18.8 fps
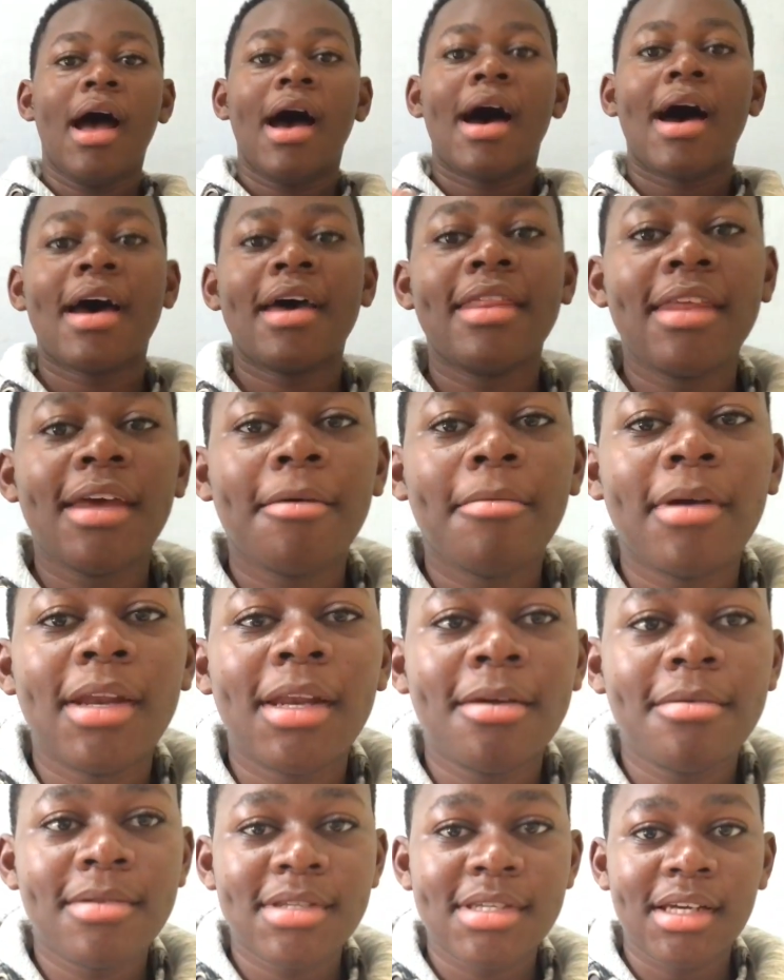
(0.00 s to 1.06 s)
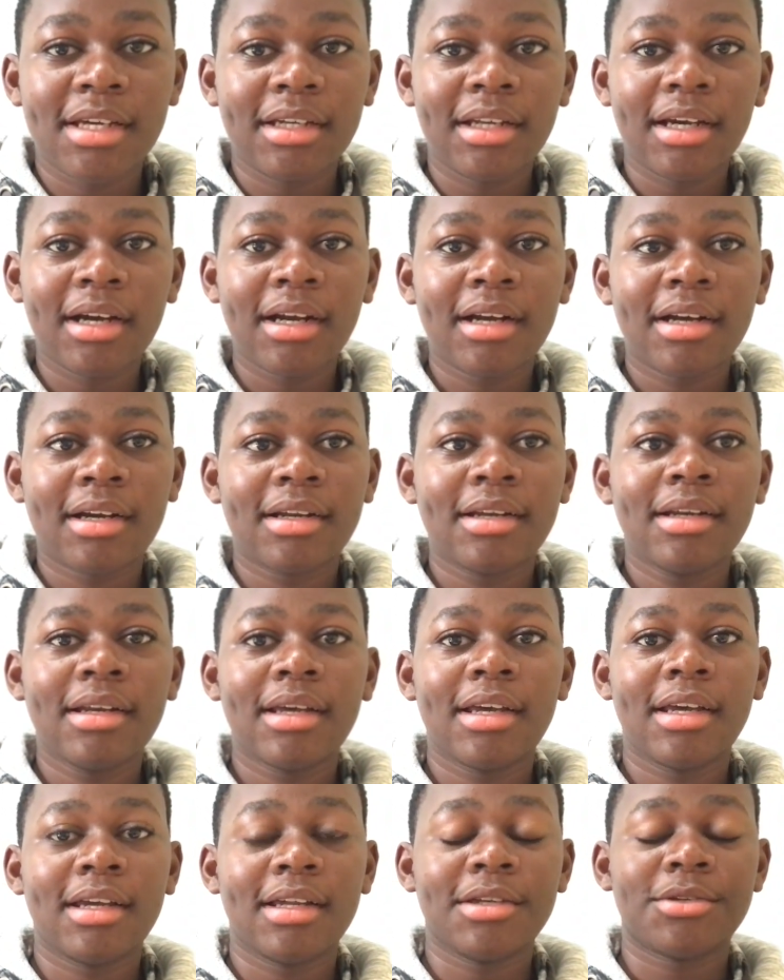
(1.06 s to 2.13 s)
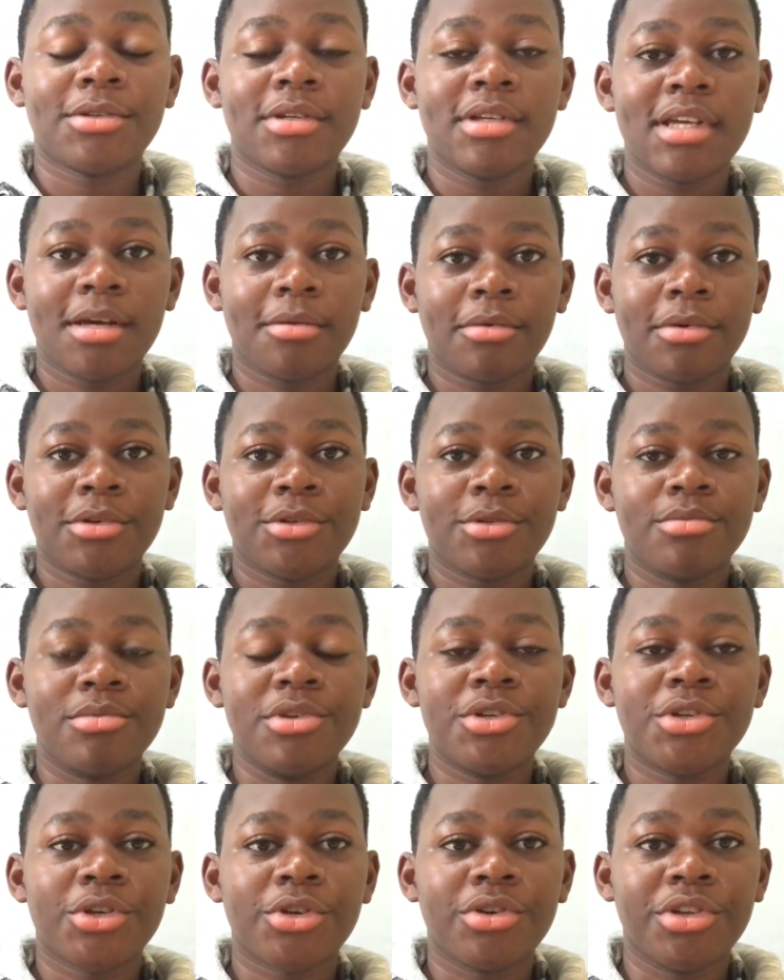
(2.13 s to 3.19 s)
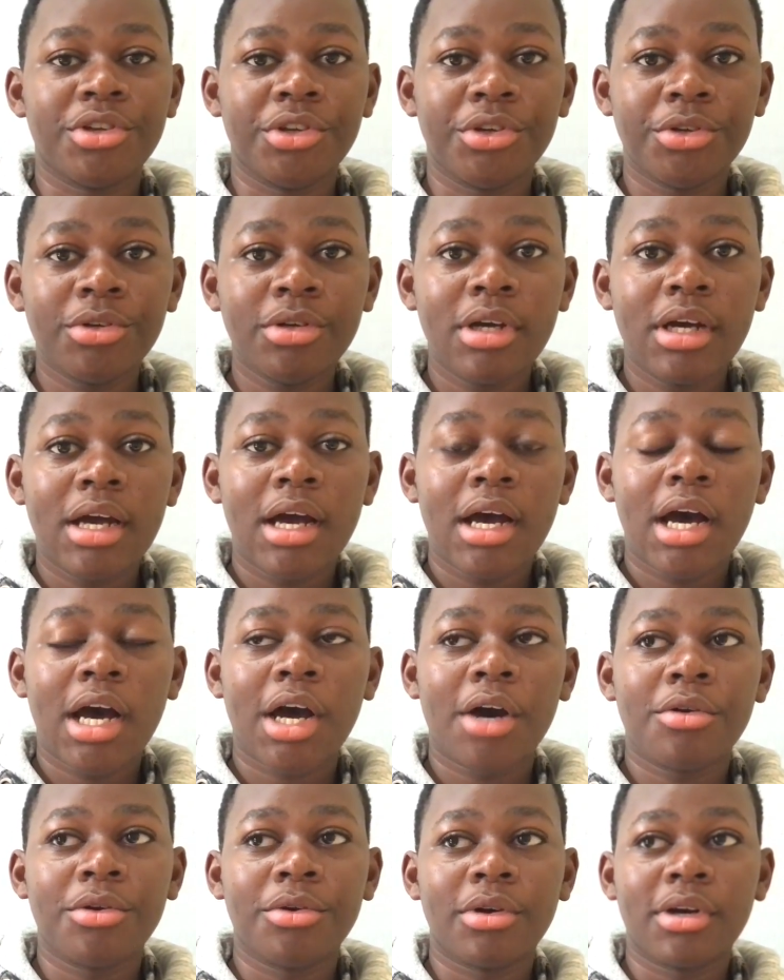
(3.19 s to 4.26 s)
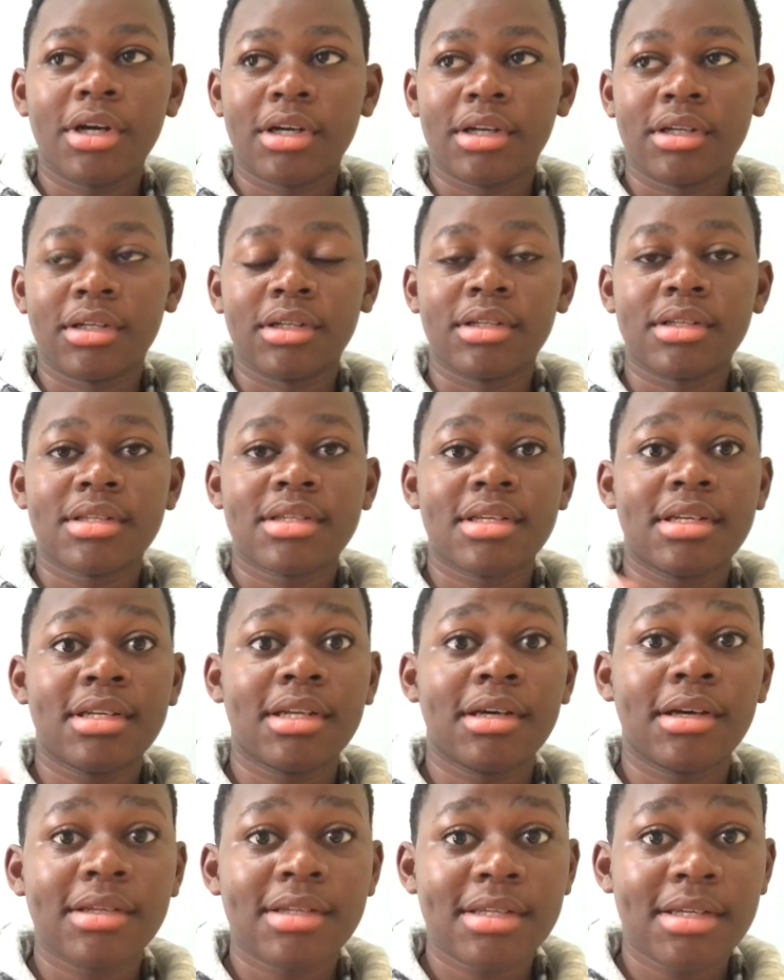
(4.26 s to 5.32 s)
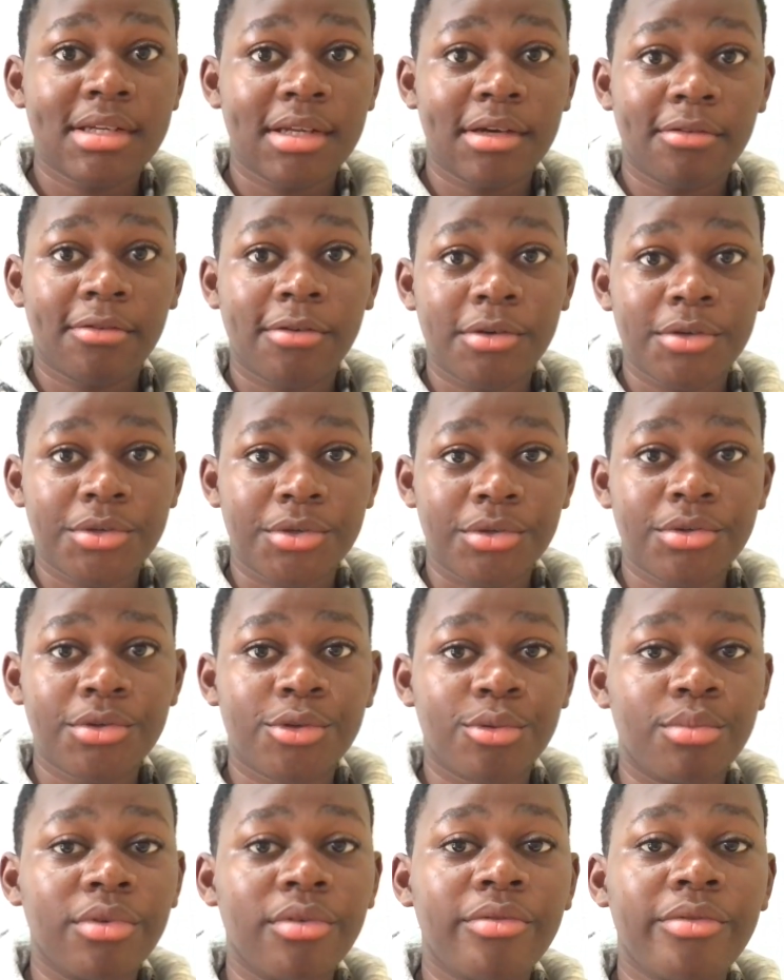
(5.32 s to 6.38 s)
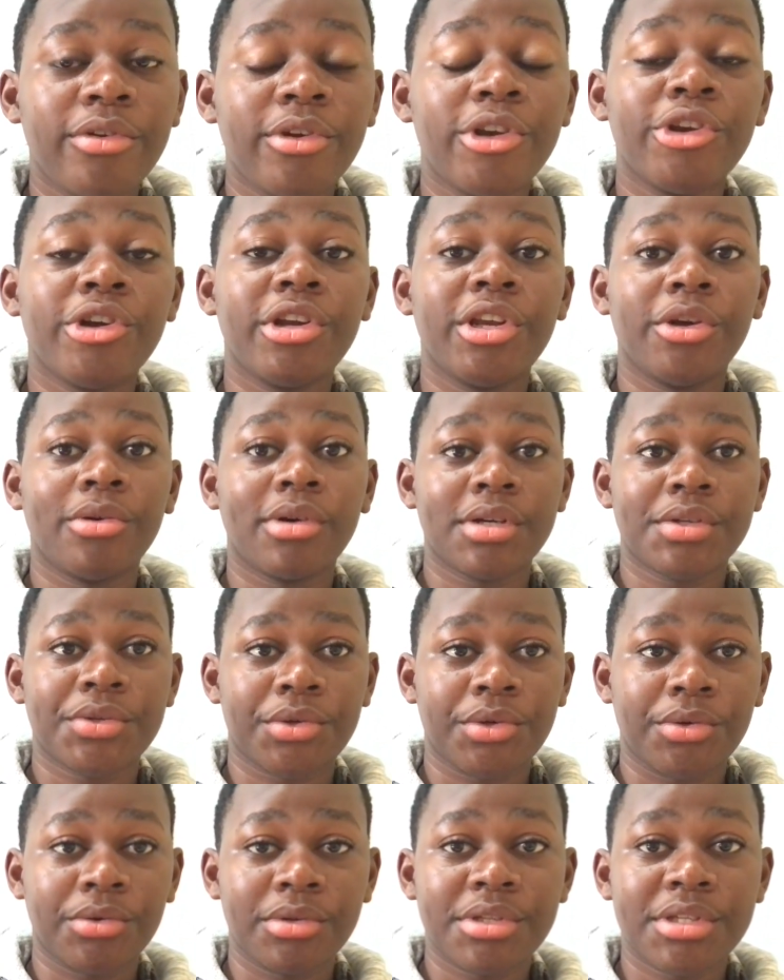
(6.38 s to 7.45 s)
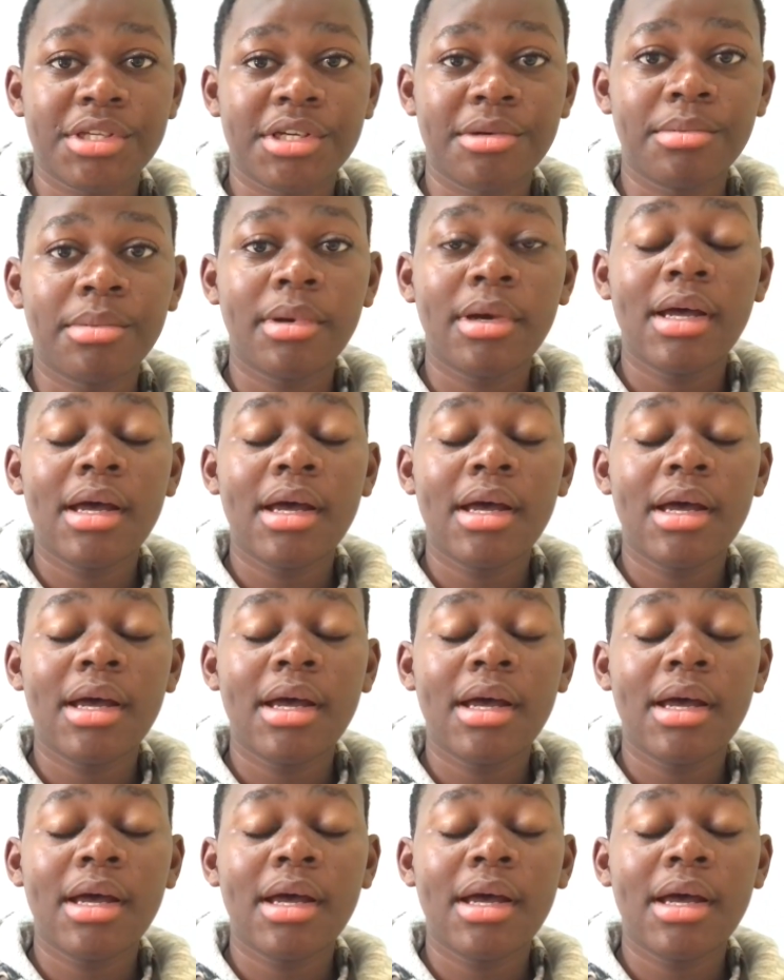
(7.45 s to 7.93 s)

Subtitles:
Hi there, my name is Ian Duncan, and today I'm going to be showing you how you can send a photo to be viewed only once on WhatsApp.